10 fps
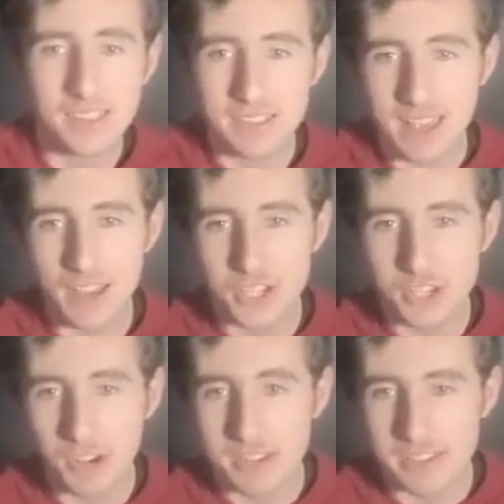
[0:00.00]
That's
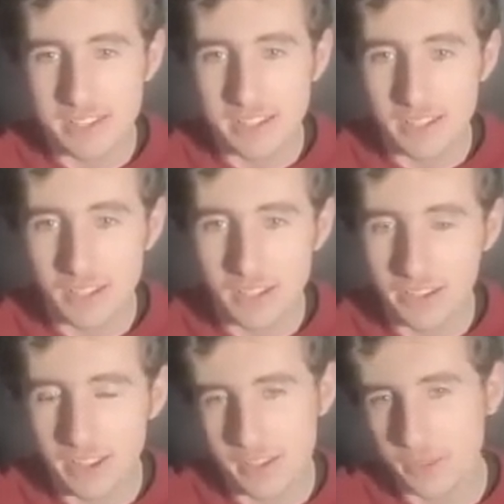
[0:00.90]
actually crazy.
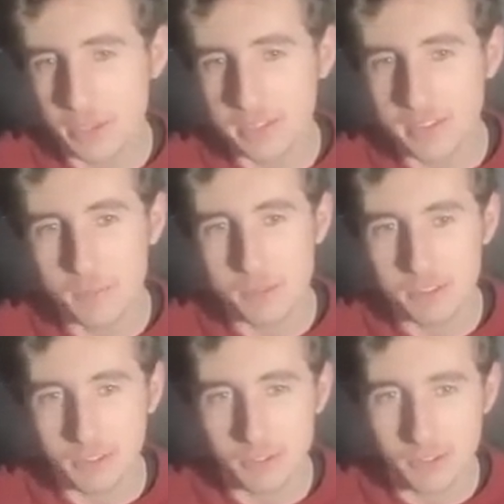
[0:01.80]
Okay, so we can turn
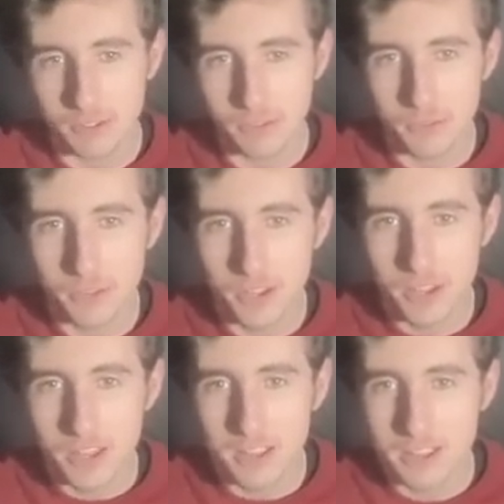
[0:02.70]
music on and off.
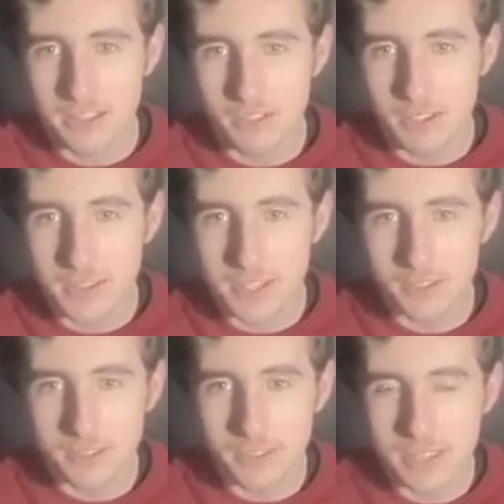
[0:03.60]
Is there anything else to